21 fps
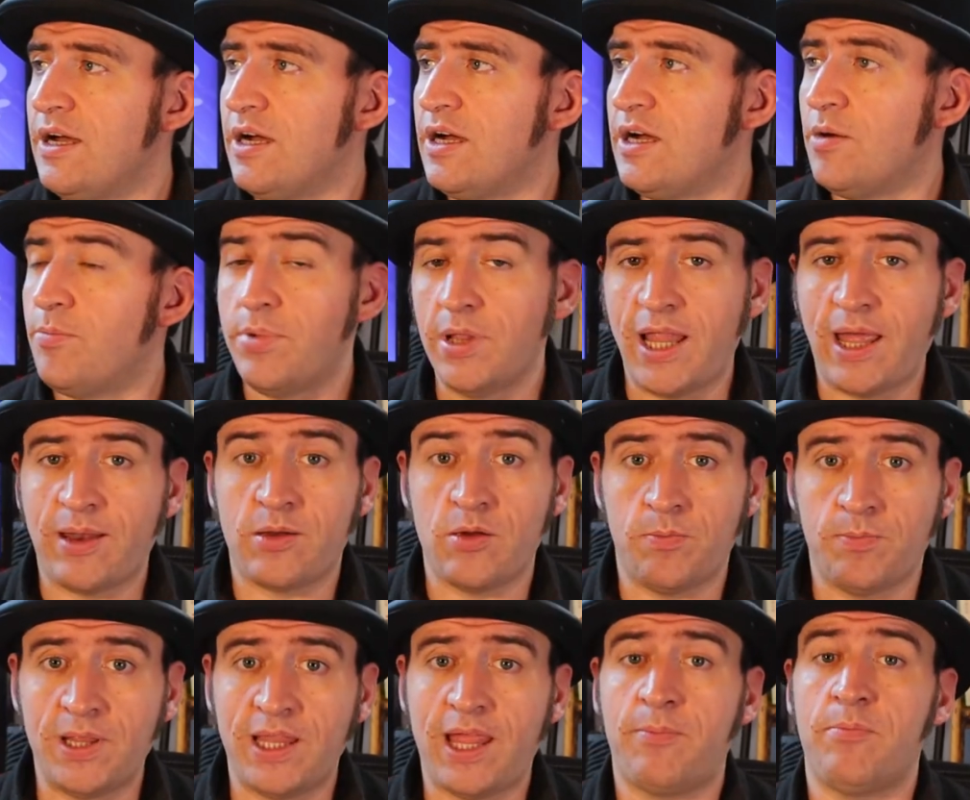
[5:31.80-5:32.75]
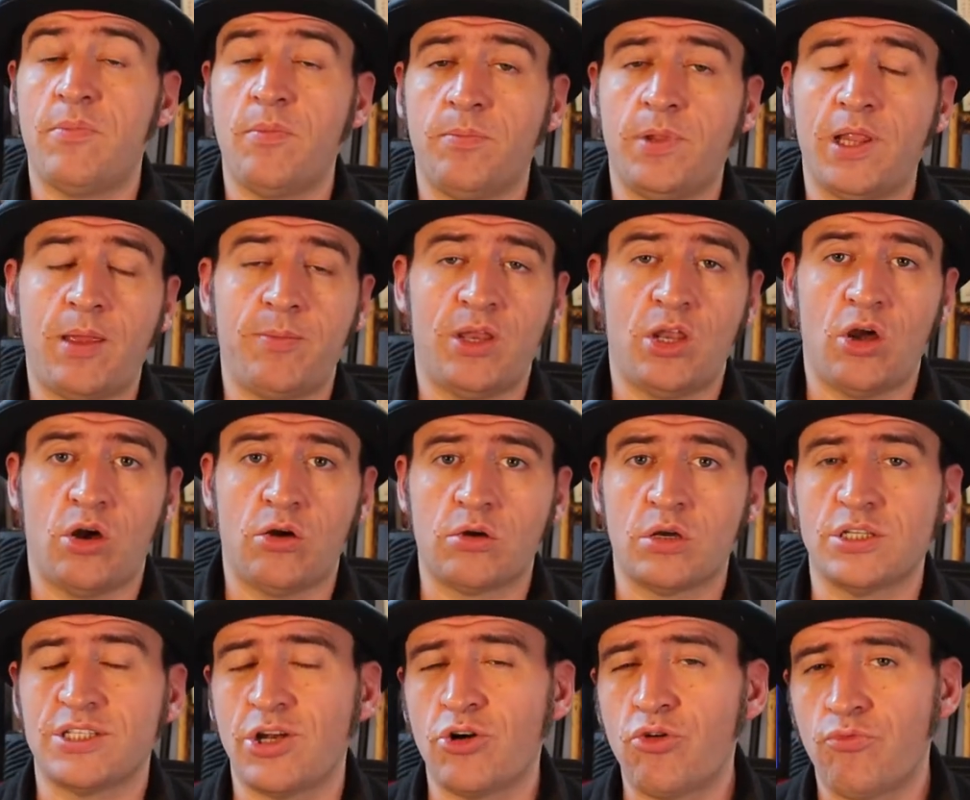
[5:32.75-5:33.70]
But let me know,
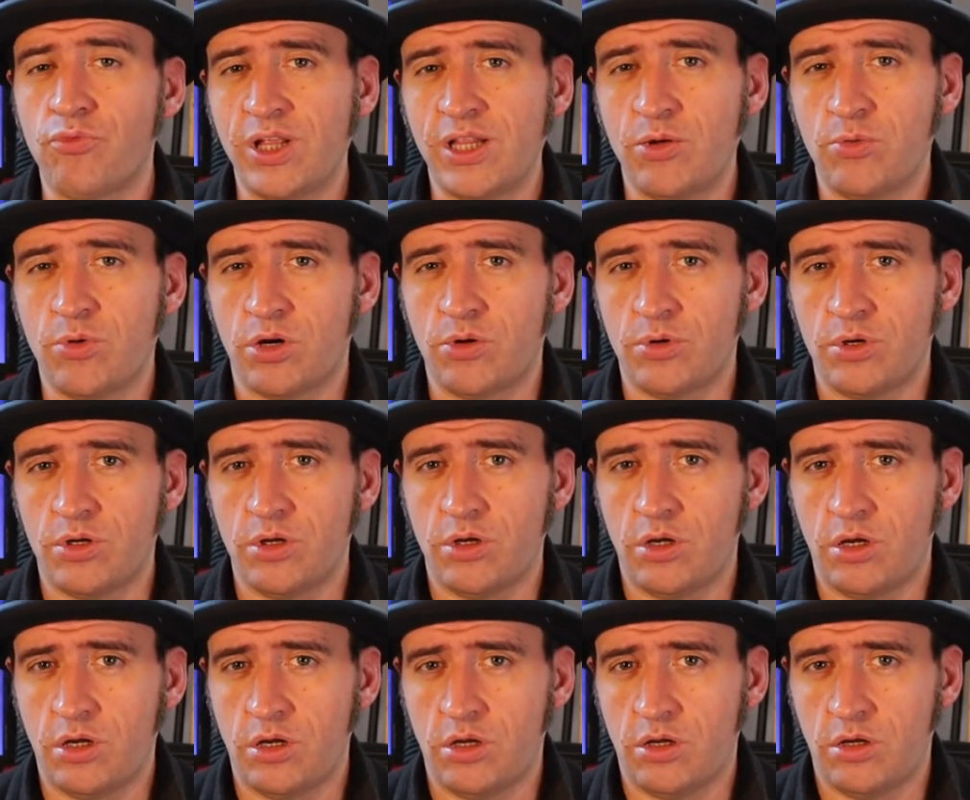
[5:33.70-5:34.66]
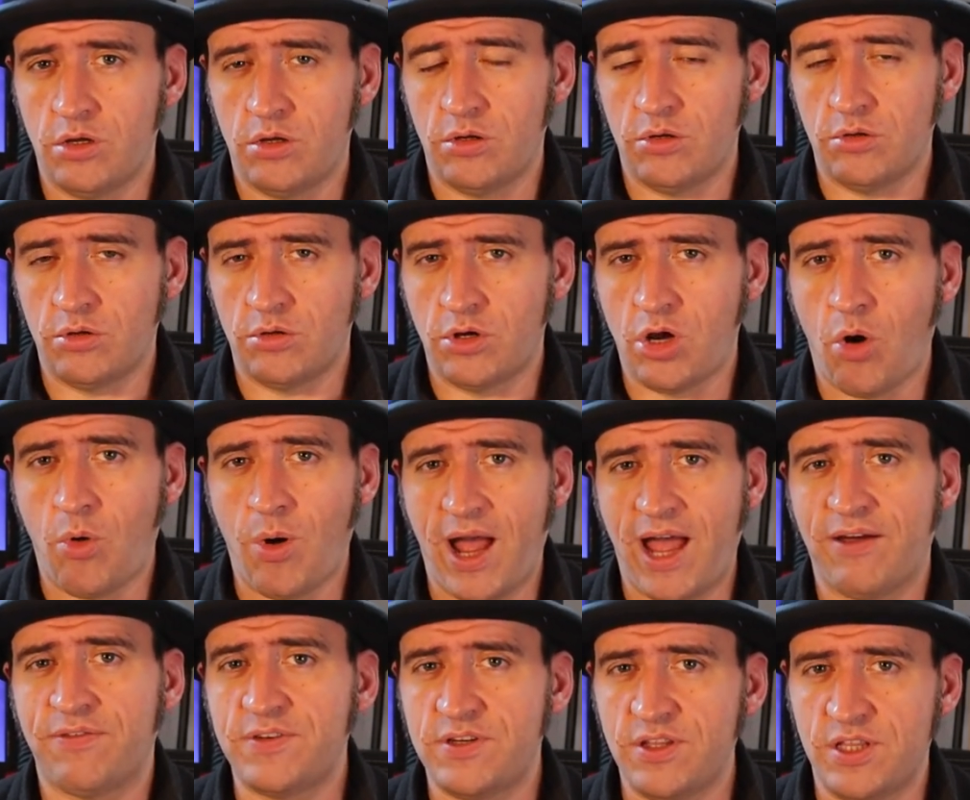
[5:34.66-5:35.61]
because I don't really want to go
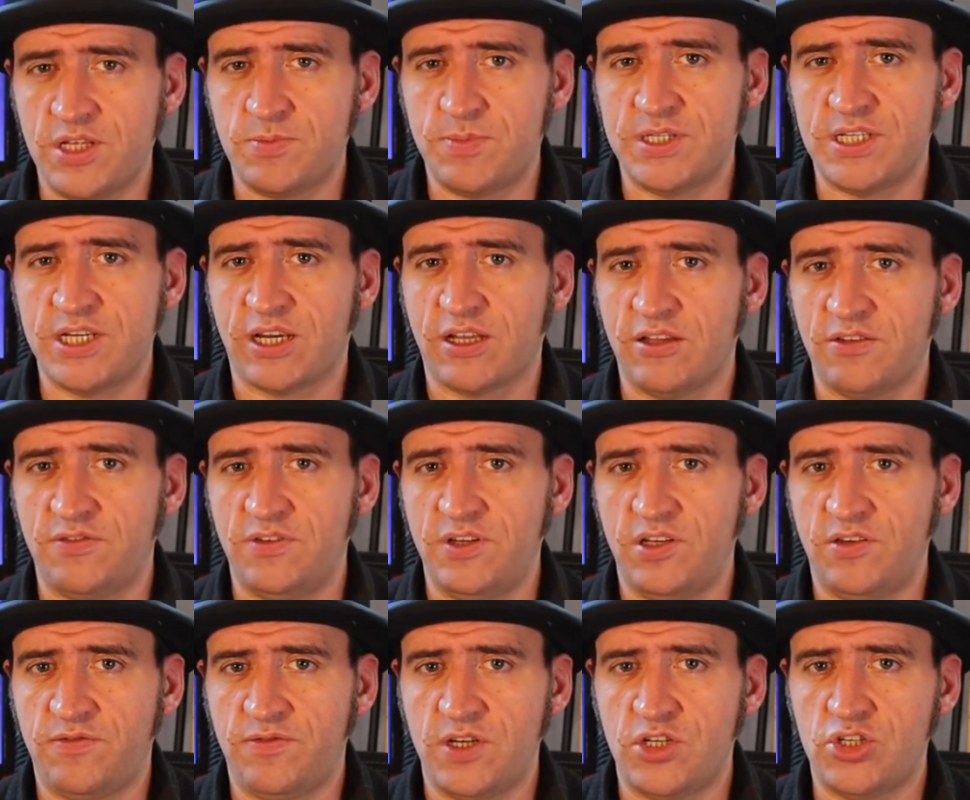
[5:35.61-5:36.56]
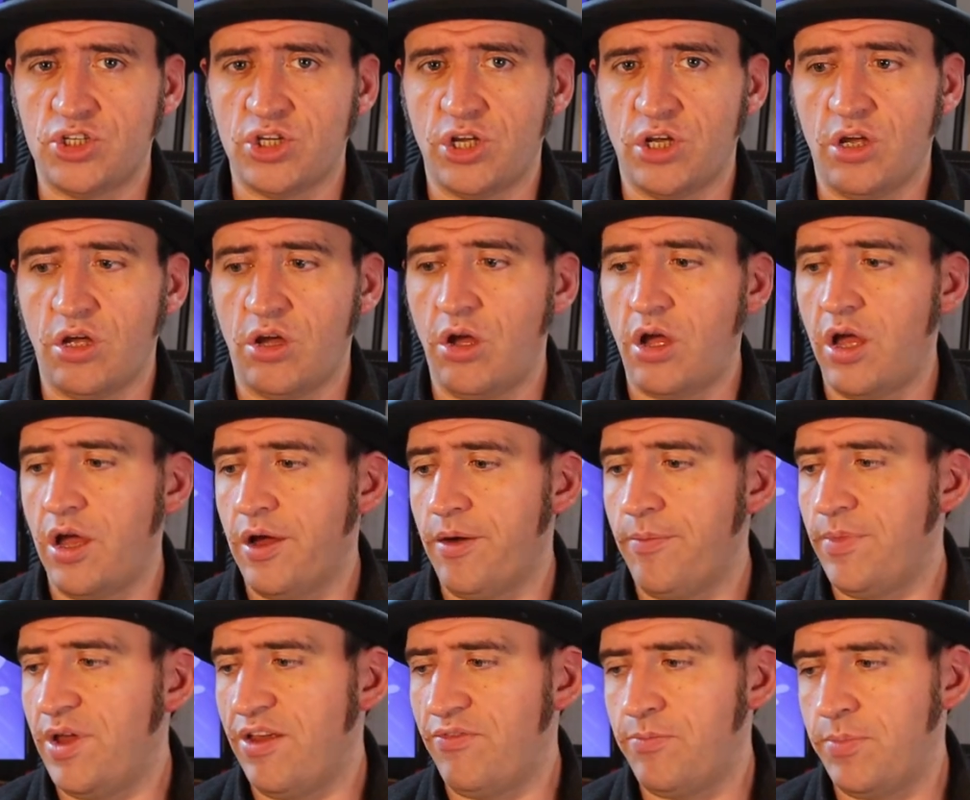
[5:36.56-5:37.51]
after this particular feature
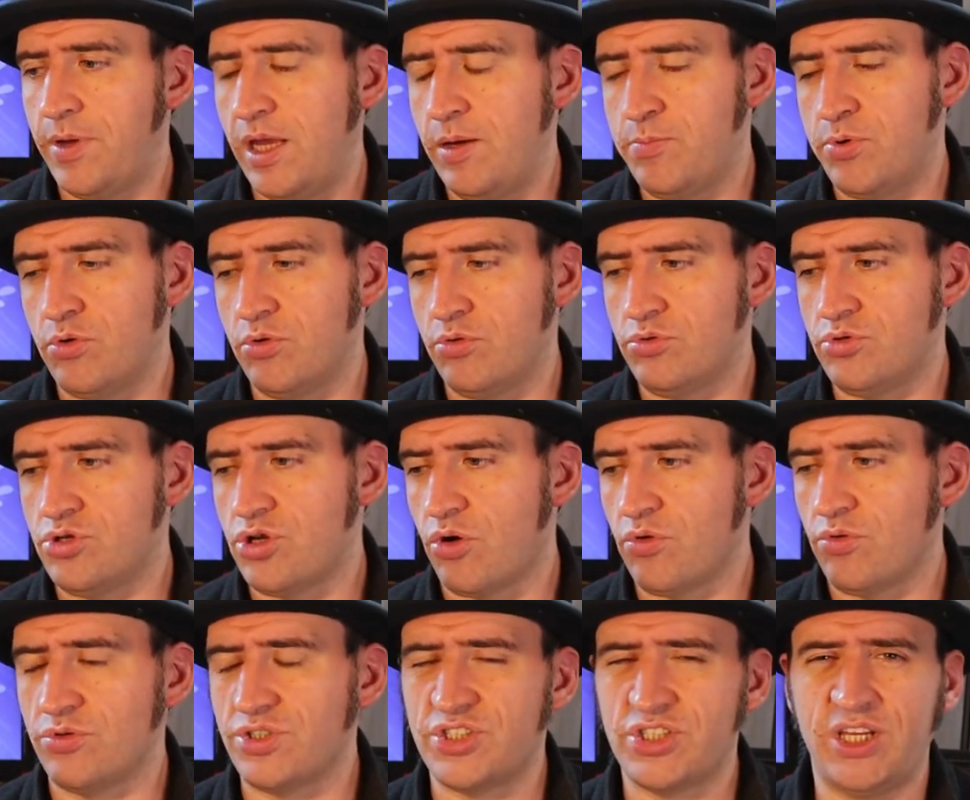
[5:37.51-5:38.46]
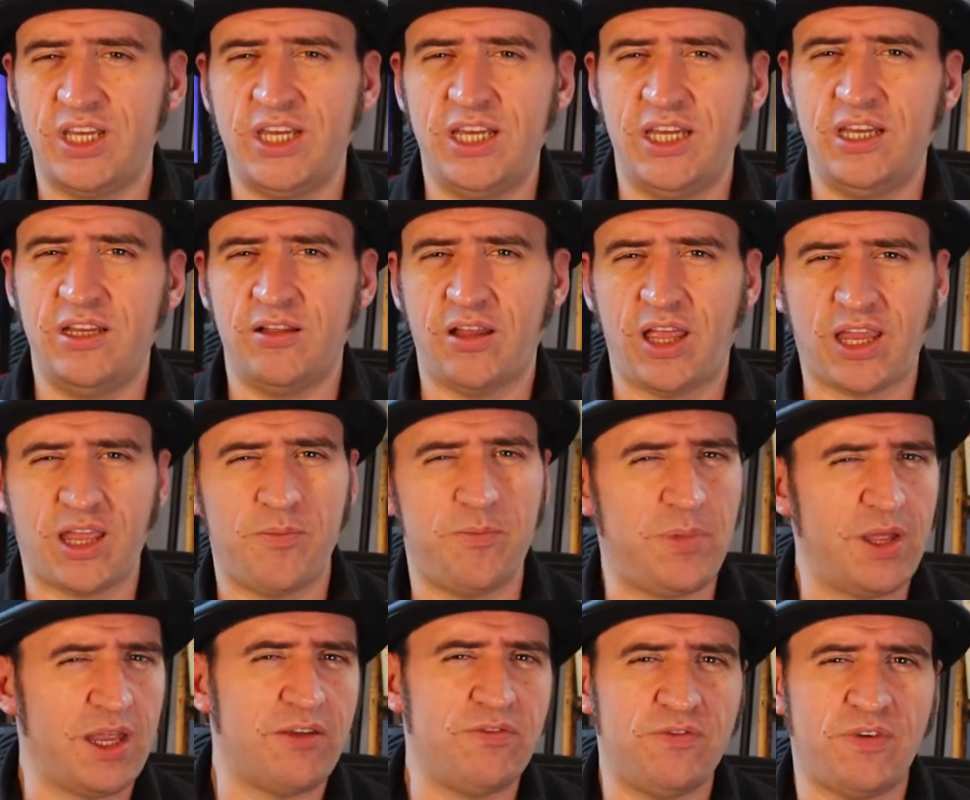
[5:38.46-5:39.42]
if people don't see like a
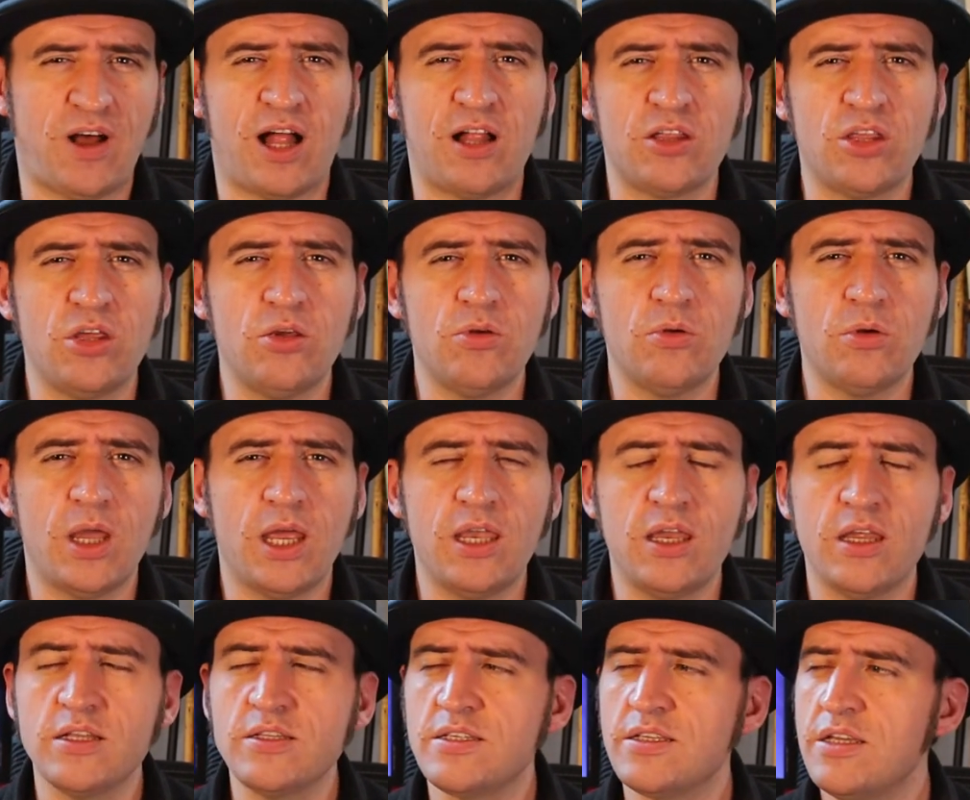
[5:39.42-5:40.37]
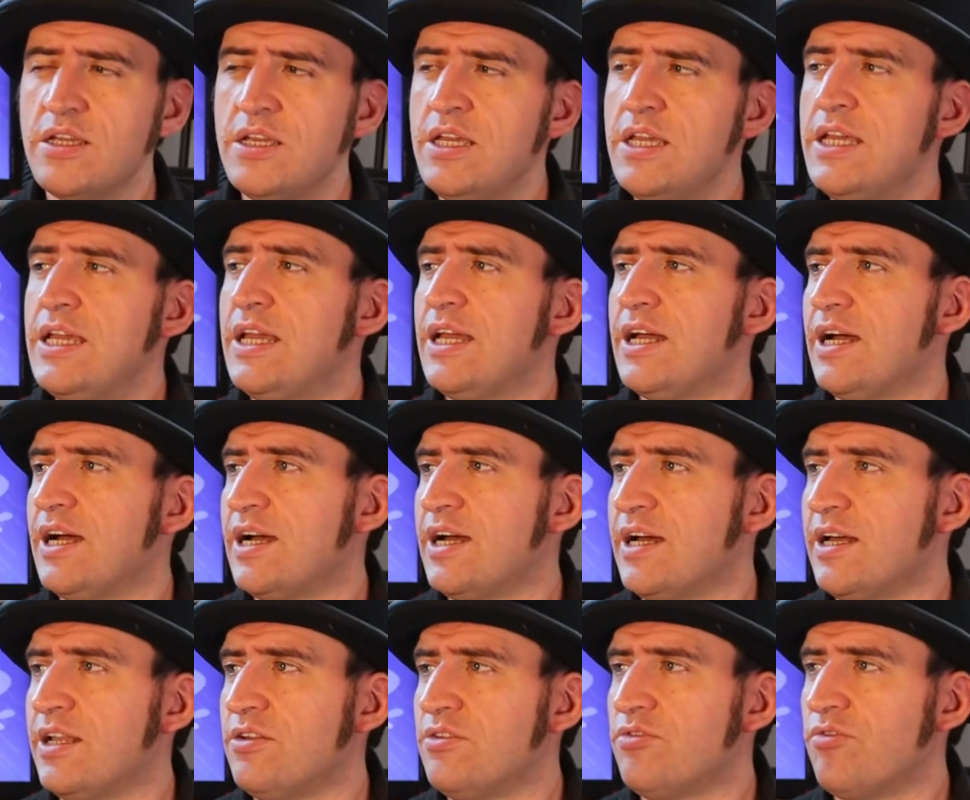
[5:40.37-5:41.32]
big value in it,
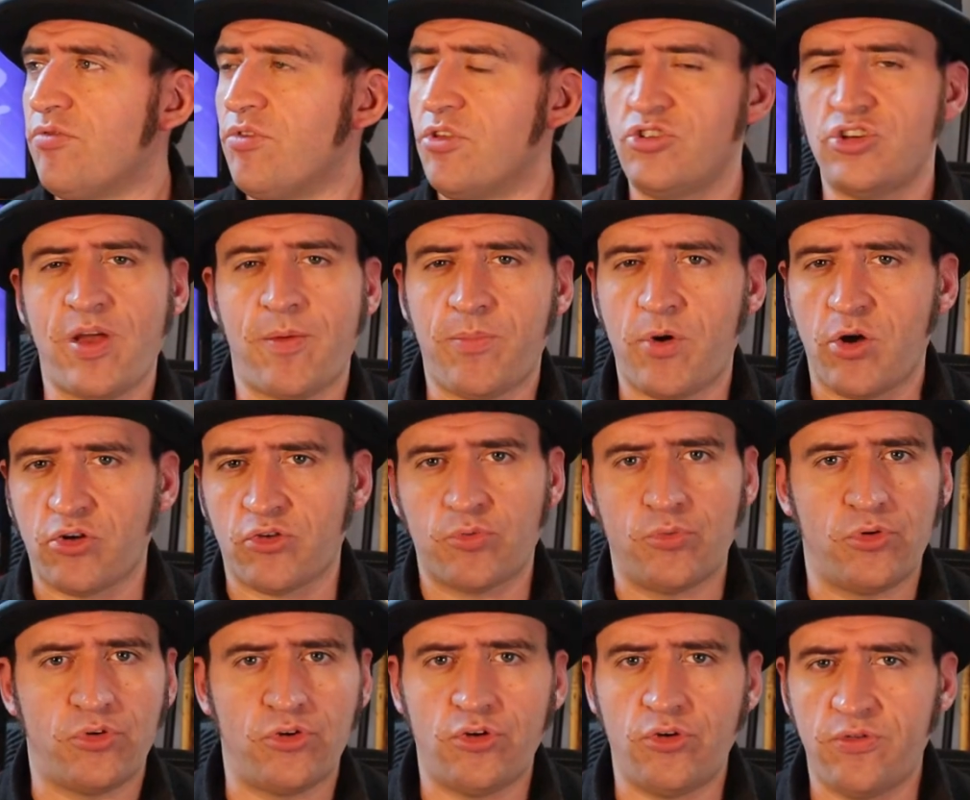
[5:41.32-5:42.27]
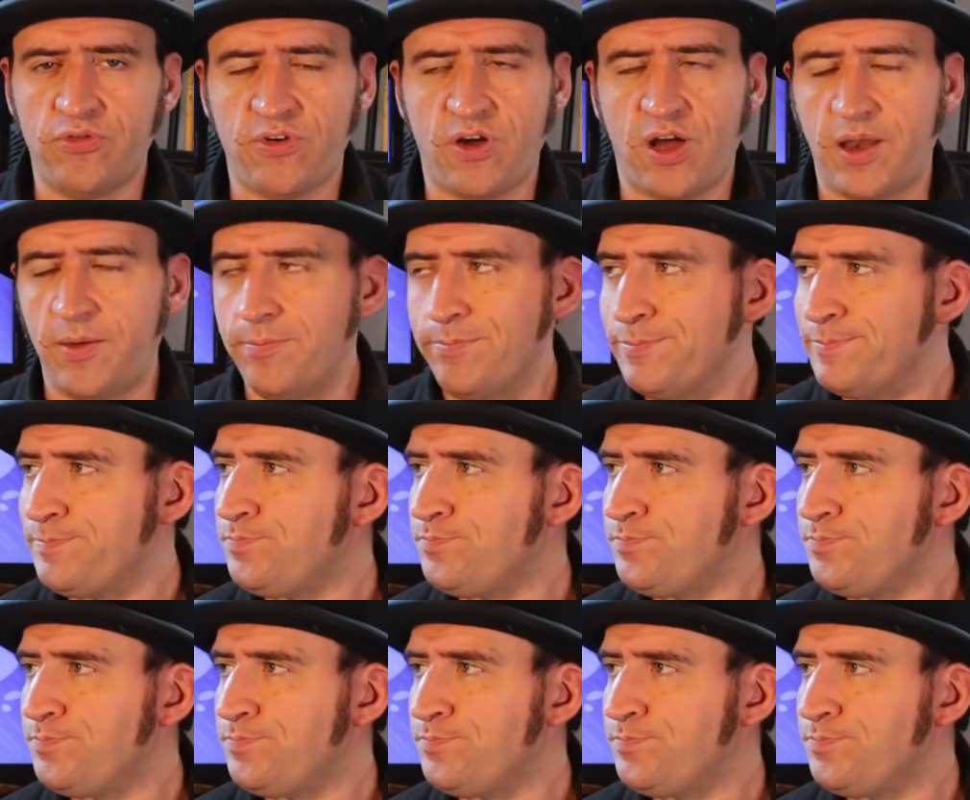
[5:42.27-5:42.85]
and the checkbox would do fine.